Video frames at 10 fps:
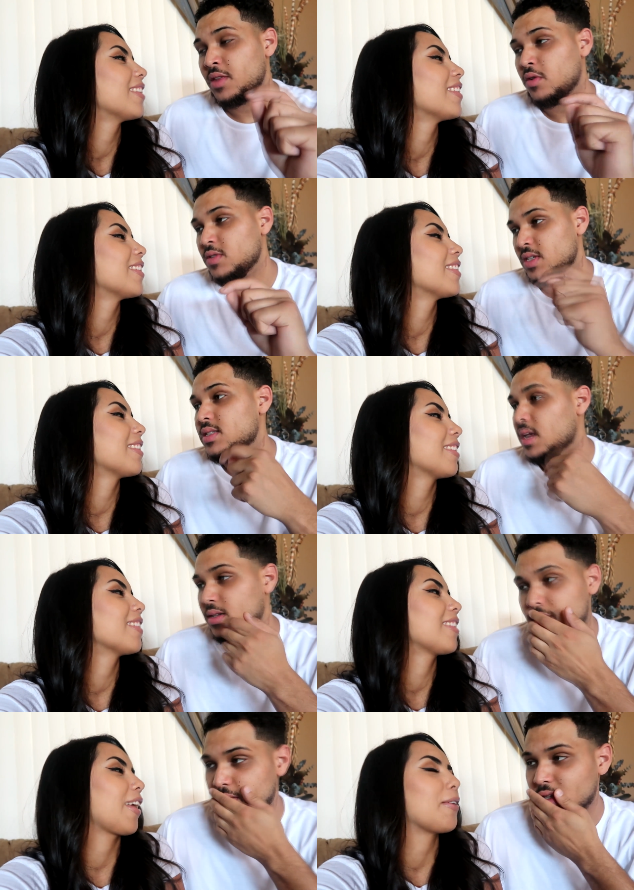Speaker 1: being the oldest
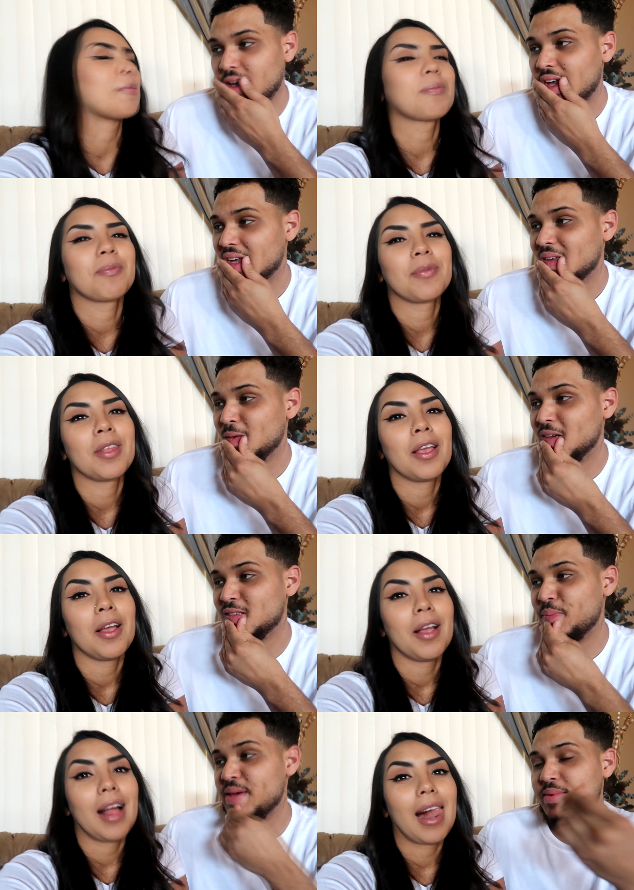sucks. Yeah. Yeah, because
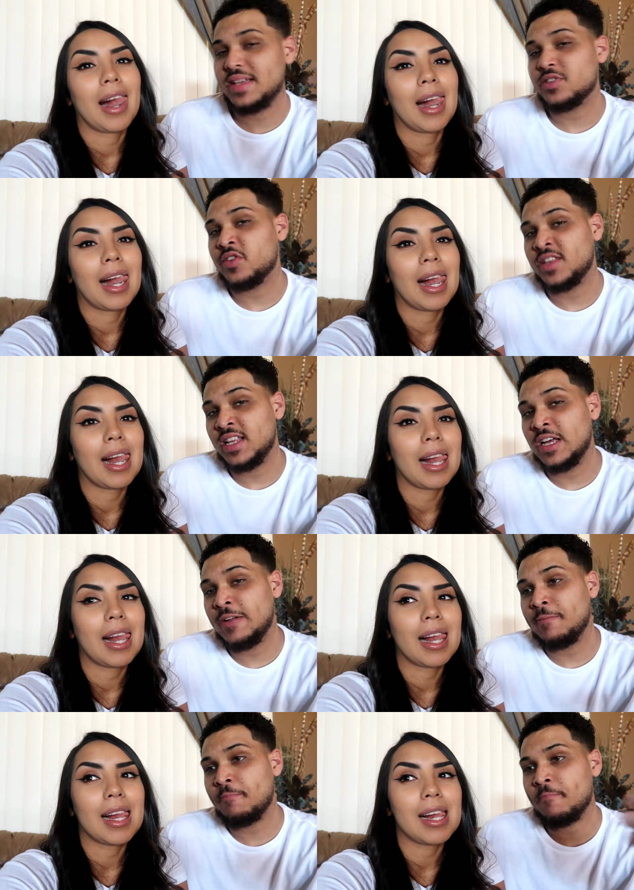the baby gets all the
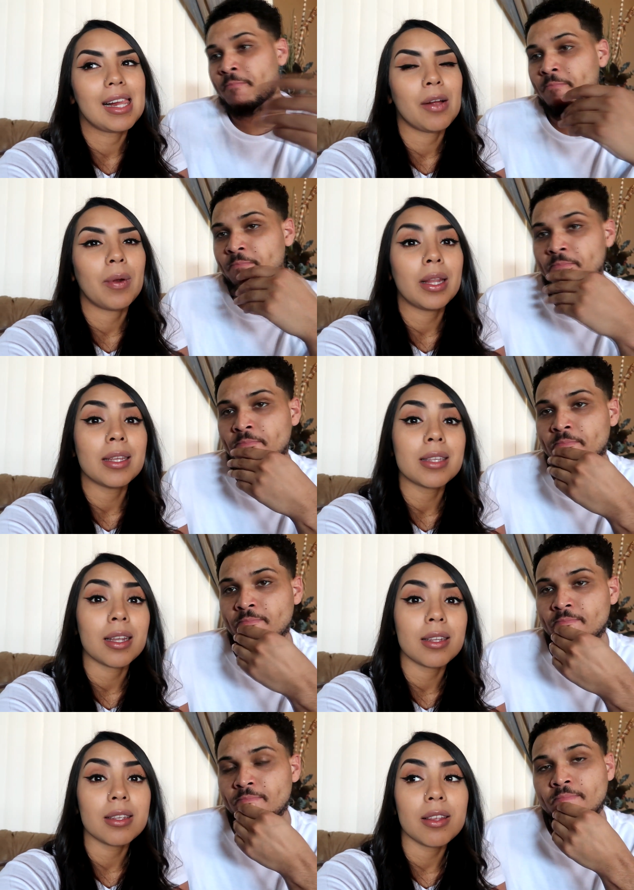love.
Speaker 2: All right, let's
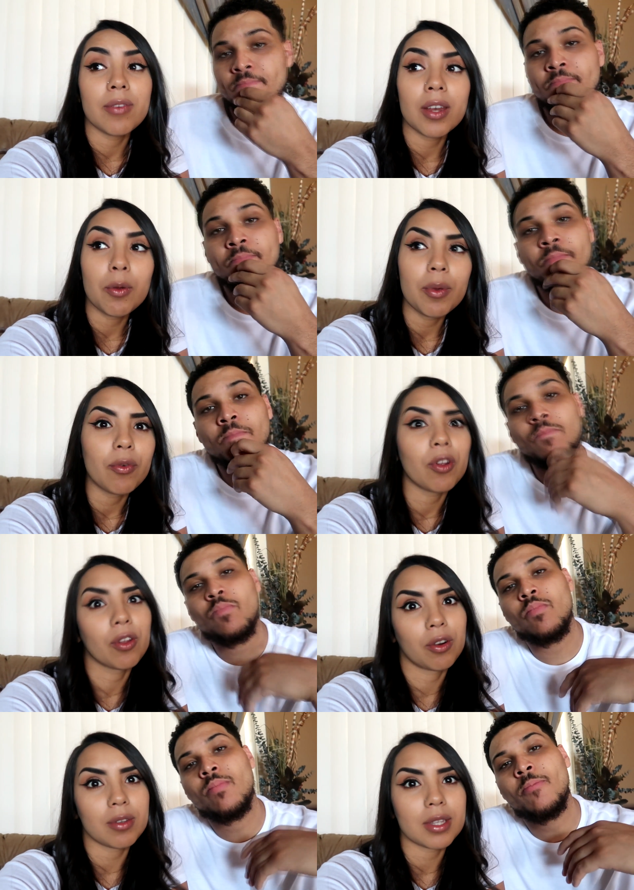get into the video before
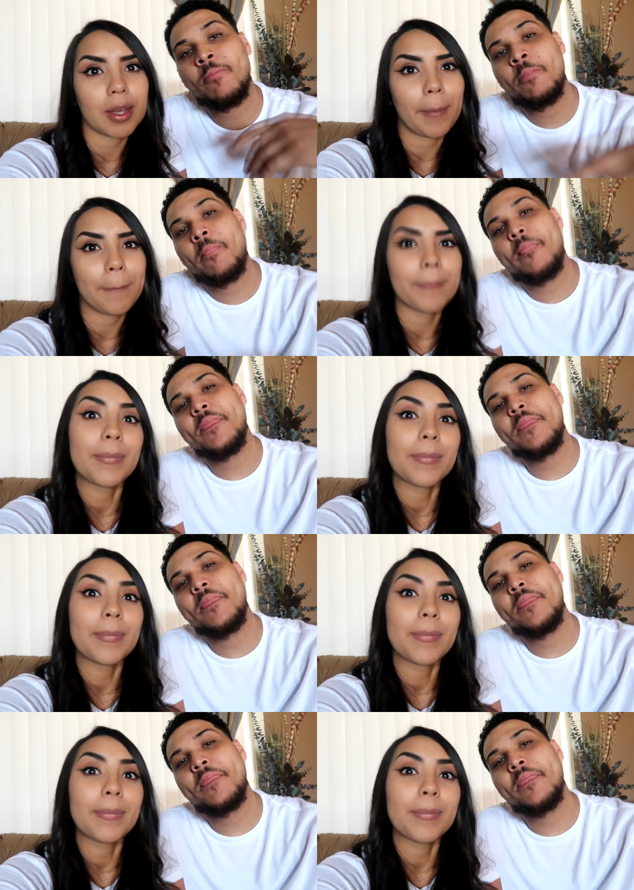the girls come.